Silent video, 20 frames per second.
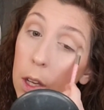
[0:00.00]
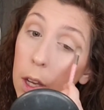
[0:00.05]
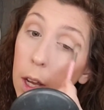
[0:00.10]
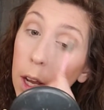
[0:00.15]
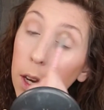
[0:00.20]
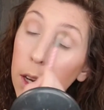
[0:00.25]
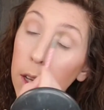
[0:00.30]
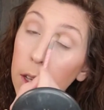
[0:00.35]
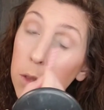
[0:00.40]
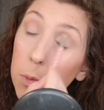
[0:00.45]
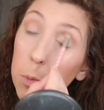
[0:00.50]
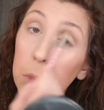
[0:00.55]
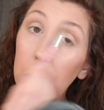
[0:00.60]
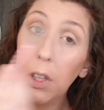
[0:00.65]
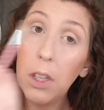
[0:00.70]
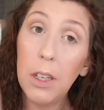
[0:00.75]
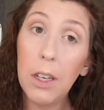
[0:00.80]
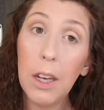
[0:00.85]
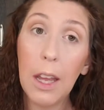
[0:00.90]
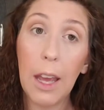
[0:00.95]
And it's
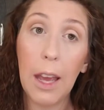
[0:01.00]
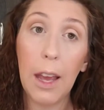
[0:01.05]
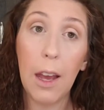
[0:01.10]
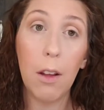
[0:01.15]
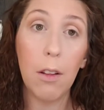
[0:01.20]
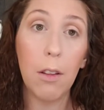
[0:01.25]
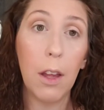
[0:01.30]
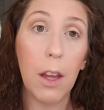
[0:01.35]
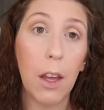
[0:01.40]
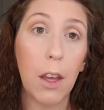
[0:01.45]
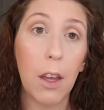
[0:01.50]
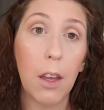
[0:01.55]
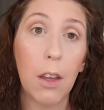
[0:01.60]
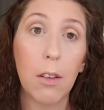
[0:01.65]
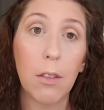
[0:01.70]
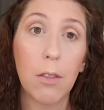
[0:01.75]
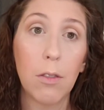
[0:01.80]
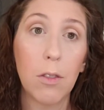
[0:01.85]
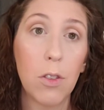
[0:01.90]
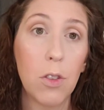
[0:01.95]
blending out like
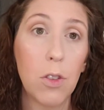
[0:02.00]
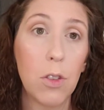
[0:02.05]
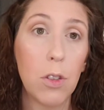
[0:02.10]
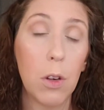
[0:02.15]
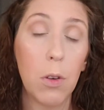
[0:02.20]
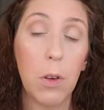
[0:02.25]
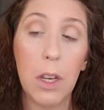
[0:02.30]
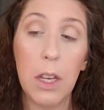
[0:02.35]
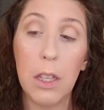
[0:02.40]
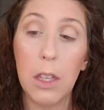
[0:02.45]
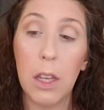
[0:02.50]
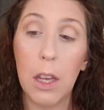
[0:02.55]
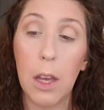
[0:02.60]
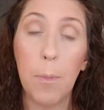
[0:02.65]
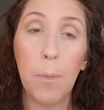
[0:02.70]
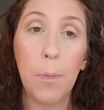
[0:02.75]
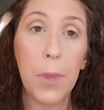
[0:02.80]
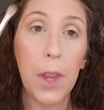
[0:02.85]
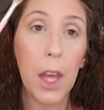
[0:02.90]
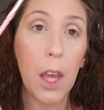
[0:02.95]
so easy.
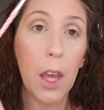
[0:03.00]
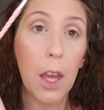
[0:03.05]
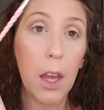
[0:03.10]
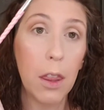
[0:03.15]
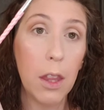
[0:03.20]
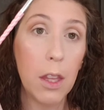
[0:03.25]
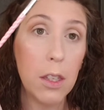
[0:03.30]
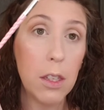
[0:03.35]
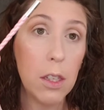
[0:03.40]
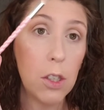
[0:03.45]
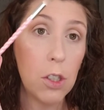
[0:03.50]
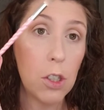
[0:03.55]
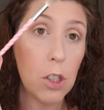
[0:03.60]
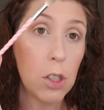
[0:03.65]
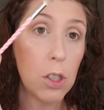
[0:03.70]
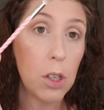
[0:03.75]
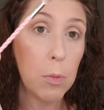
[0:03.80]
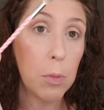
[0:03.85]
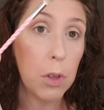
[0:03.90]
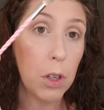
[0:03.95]
This is
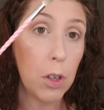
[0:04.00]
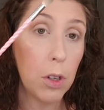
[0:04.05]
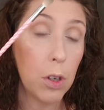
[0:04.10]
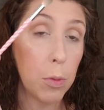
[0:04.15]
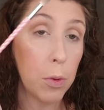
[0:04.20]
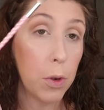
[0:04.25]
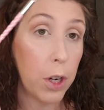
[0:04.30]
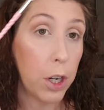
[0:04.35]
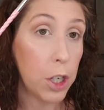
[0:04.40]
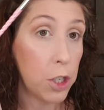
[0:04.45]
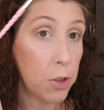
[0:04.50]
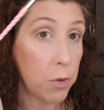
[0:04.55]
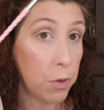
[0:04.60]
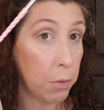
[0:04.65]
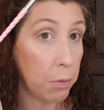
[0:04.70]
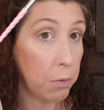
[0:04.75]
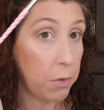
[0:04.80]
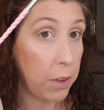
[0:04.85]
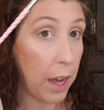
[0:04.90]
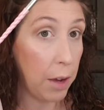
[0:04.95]
just a blender brush
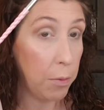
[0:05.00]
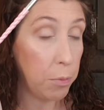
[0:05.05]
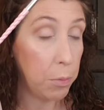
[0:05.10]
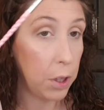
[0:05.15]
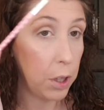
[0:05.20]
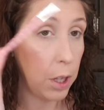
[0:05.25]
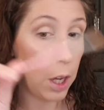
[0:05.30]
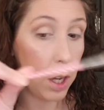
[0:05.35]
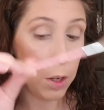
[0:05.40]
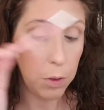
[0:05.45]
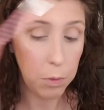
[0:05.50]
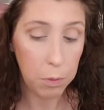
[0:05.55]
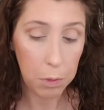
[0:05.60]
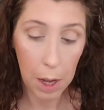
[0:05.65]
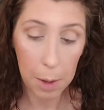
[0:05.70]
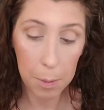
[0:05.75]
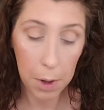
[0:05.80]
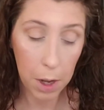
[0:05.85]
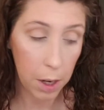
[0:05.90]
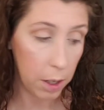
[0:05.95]
from Five Below. I
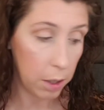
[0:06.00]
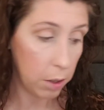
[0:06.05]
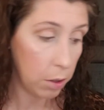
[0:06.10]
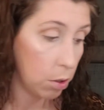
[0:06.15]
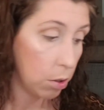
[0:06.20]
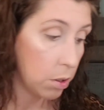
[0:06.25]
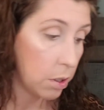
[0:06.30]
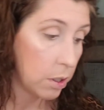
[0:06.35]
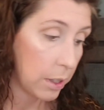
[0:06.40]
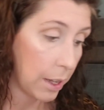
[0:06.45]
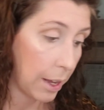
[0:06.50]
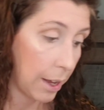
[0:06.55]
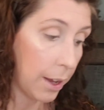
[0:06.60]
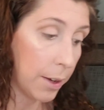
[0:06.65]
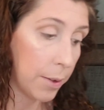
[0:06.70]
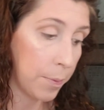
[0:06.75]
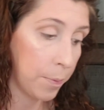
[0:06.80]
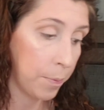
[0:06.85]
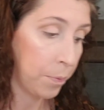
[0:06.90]
bought a little set.